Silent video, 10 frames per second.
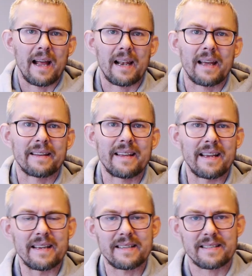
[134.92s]
Like
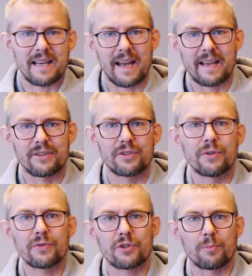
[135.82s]
this, I get
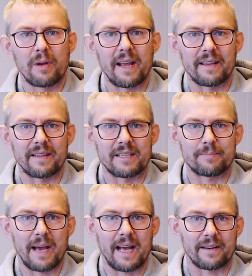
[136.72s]
used to playing these
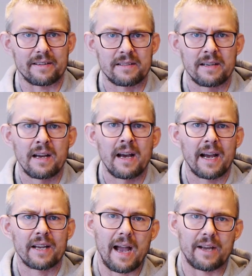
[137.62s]
patterns.
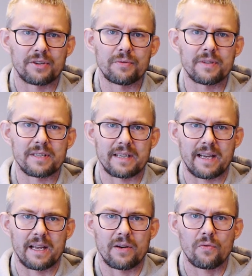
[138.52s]
I could do this
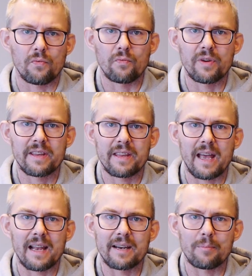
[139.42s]
again with
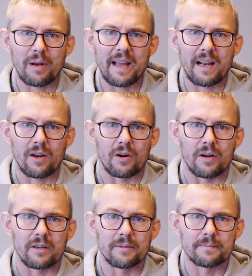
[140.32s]
a little play along
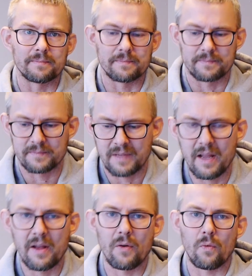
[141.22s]

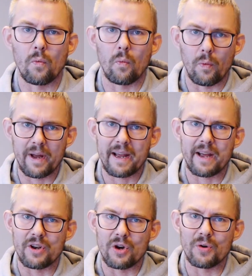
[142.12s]
when I
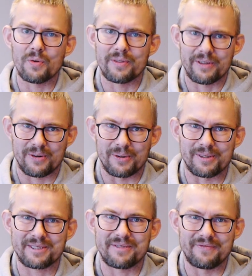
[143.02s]
know the
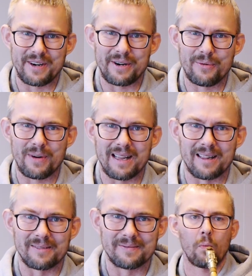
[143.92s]
chords very well.
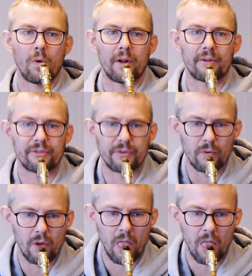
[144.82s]
1, 2.